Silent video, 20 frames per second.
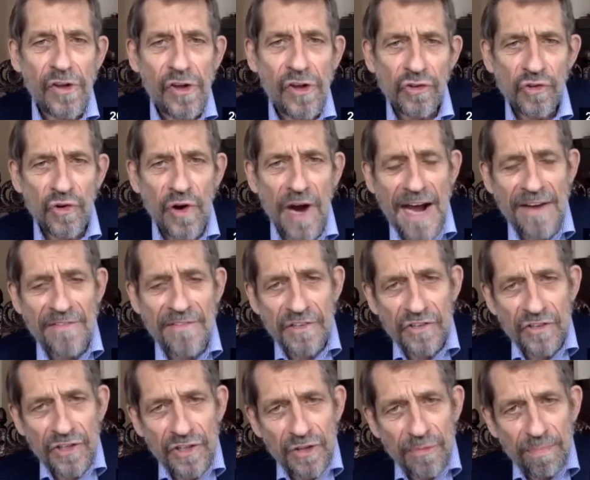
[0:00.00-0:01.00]
So
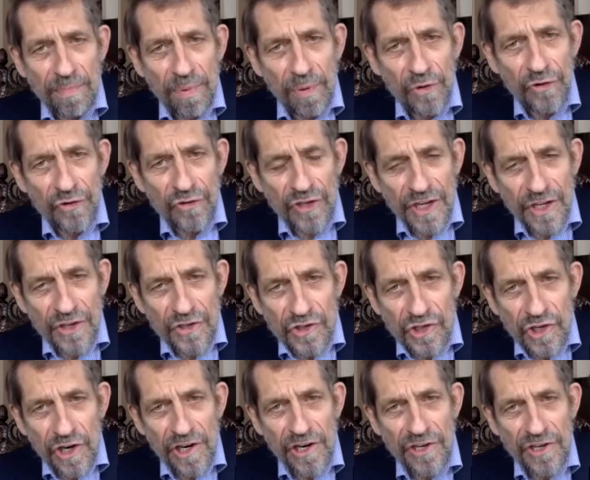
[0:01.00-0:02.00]
obviously the person in
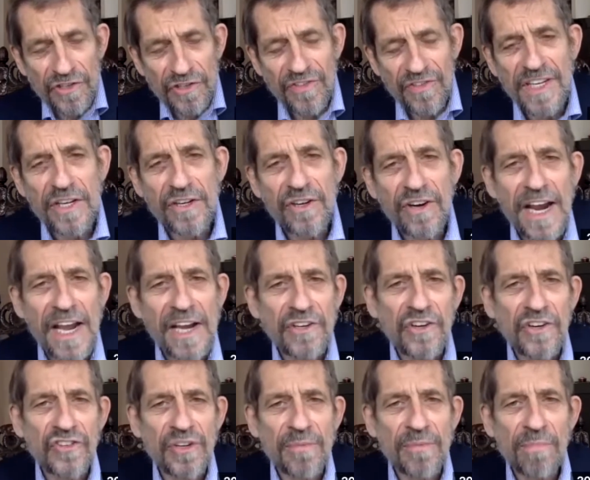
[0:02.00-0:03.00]
charge of the
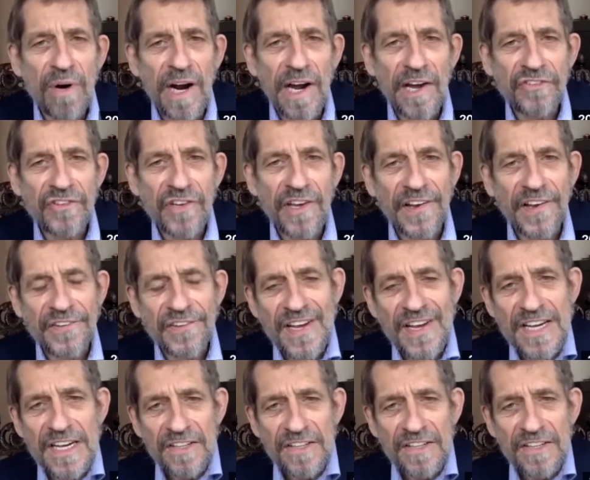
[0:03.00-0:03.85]
interagency process,